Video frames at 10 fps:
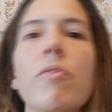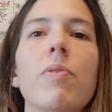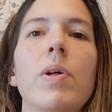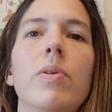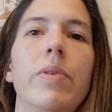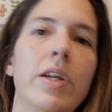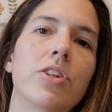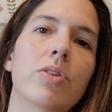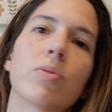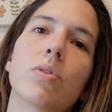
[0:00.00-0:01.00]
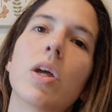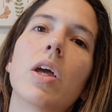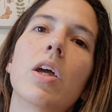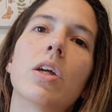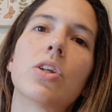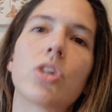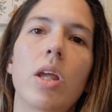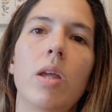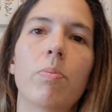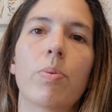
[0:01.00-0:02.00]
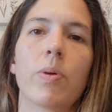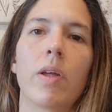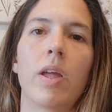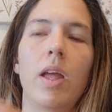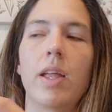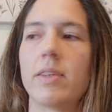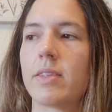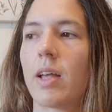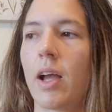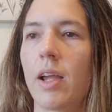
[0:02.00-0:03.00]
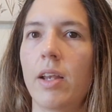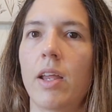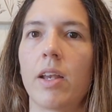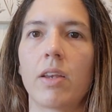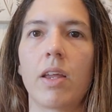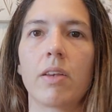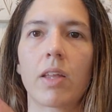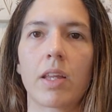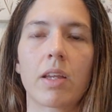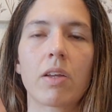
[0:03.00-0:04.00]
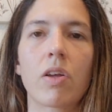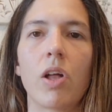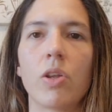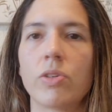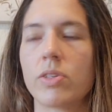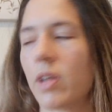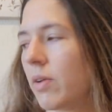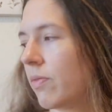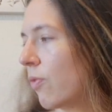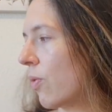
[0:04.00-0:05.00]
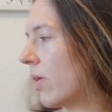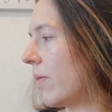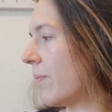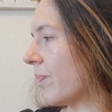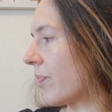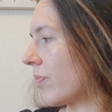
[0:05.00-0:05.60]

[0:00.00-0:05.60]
I'm gonna follow that general shape and design and like color design for it.